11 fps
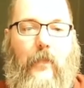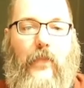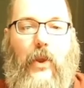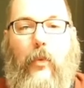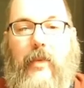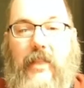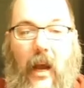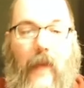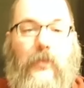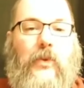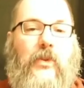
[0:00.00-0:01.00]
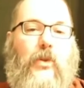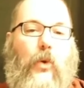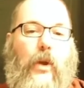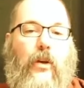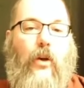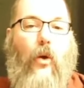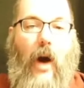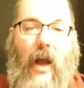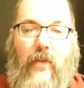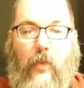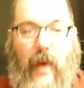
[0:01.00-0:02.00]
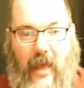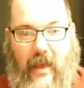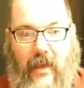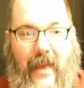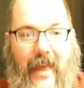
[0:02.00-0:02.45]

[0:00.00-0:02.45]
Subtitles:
There will be times when a story could go either way,